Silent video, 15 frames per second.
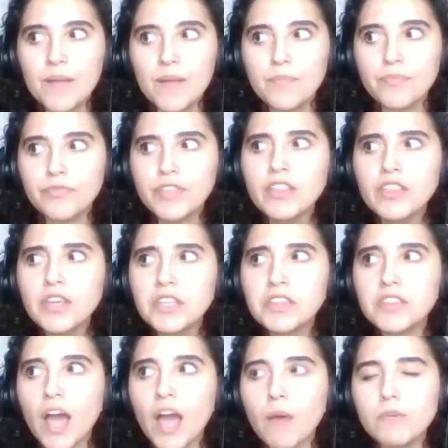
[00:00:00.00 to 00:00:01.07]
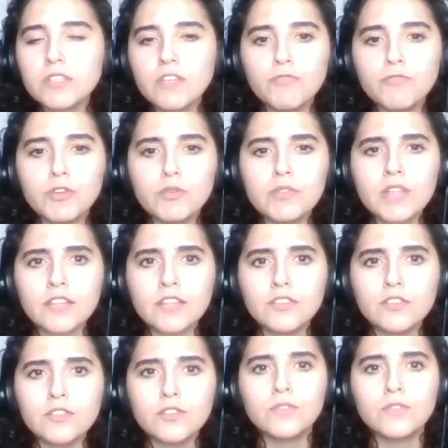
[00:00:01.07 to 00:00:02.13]
then like I was confused at
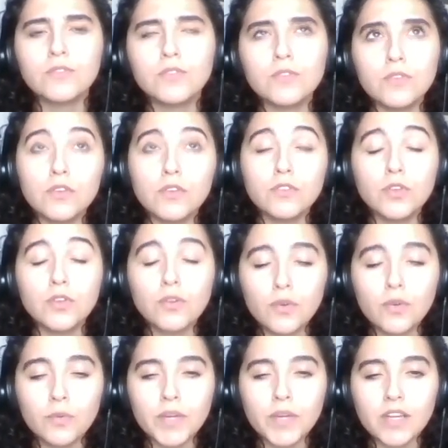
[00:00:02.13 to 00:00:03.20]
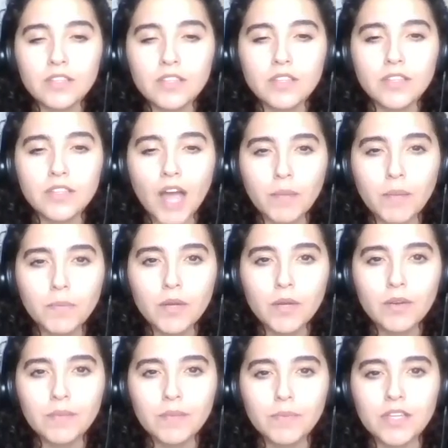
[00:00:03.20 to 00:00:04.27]
too because of the time
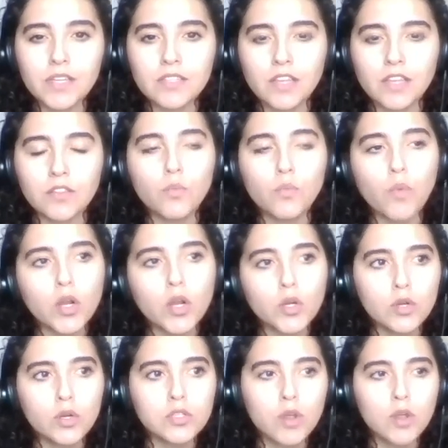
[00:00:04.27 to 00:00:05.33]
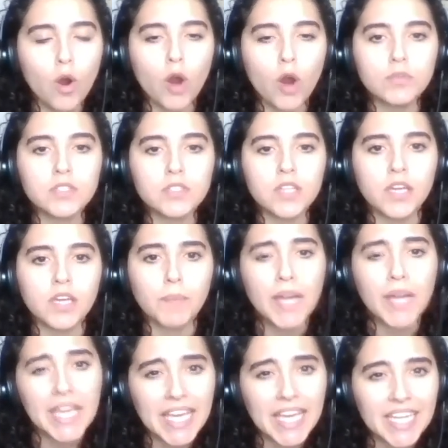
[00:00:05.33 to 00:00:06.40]
period, because like the one girl's car was like
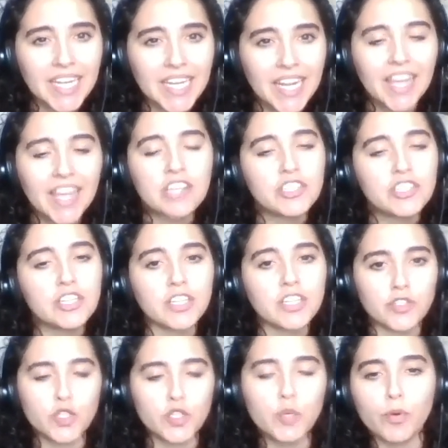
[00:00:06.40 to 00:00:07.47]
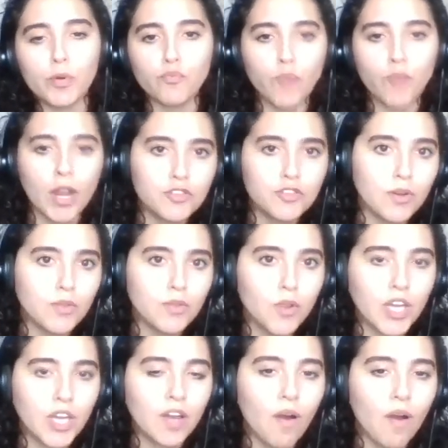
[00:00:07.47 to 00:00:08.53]
Peyton. She has like a super retro
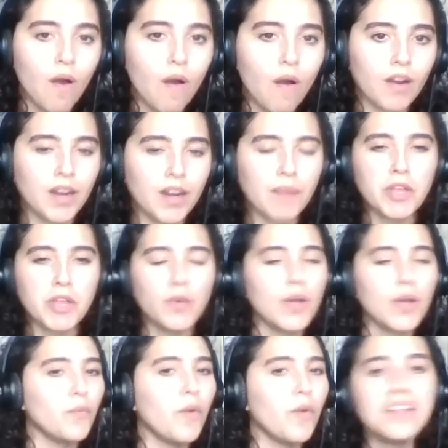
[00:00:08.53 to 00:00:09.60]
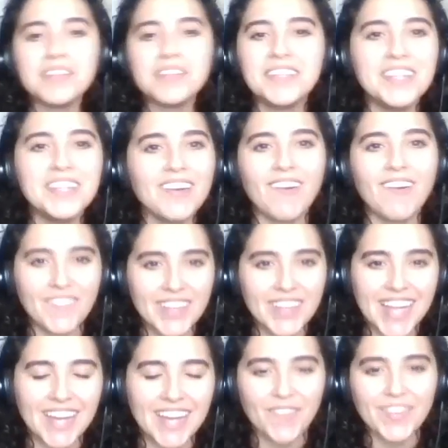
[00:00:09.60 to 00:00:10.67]
looking car, and I'm like, wait, what year are
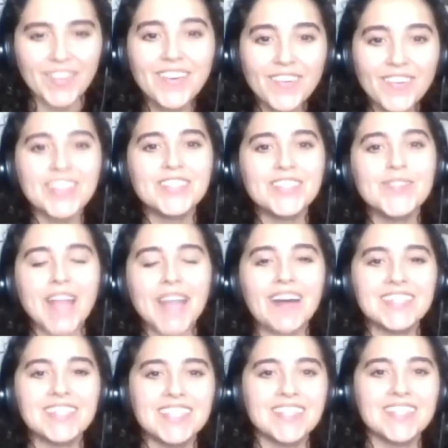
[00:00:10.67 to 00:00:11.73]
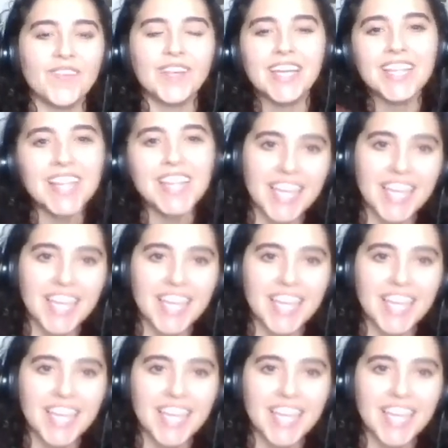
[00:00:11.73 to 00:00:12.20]
we in? Are we in early 2000s? Are we in like